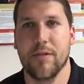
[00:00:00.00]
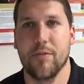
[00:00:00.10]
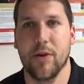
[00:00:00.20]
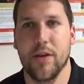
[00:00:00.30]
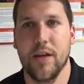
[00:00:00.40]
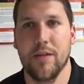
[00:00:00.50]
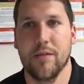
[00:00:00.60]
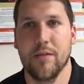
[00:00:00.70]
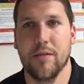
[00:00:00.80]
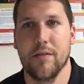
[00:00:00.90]
And
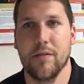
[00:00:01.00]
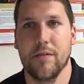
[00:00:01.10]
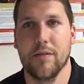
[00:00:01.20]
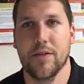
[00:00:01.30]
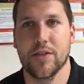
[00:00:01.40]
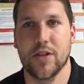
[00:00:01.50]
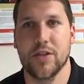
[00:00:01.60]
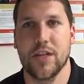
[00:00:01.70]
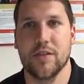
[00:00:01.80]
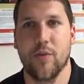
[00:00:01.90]
really, the
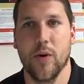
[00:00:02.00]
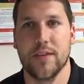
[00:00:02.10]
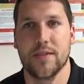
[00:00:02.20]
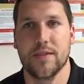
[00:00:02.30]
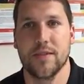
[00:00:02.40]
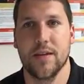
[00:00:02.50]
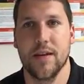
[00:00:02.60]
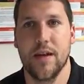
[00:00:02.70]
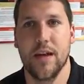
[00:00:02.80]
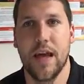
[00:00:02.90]
church has a voice
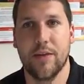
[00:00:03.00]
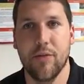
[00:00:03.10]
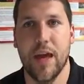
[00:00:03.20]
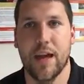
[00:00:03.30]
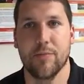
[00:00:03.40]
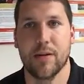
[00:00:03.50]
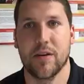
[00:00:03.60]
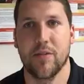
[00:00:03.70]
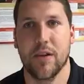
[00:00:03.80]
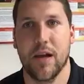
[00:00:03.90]
in every aspect
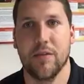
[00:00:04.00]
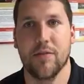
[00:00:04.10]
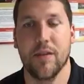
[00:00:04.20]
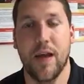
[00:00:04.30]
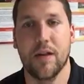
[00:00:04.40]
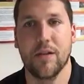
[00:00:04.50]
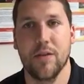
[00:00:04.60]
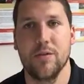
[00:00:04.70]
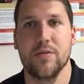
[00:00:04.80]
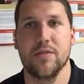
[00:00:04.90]
of our lives, and that
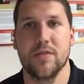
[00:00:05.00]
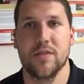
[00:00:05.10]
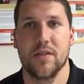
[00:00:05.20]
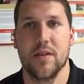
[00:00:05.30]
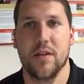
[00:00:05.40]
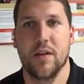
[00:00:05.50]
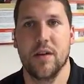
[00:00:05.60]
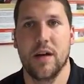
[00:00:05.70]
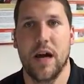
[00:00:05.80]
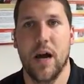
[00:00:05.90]
includes
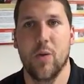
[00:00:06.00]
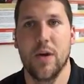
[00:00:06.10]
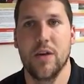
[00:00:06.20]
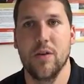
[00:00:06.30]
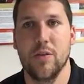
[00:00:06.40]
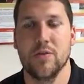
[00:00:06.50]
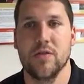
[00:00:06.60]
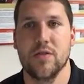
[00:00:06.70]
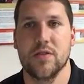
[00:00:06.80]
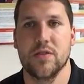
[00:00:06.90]
how we
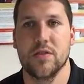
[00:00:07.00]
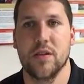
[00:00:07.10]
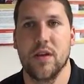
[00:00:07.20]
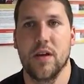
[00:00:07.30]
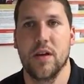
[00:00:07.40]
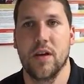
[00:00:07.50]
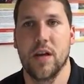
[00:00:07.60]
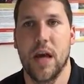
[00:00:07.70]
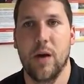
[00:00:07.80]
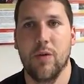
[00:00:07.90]
use
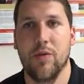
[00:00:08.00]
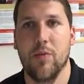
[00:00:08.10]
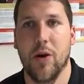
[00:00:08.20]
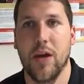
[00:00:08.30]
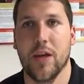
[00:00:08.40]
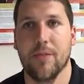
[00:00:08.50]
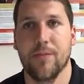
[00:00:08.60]
and how we view money.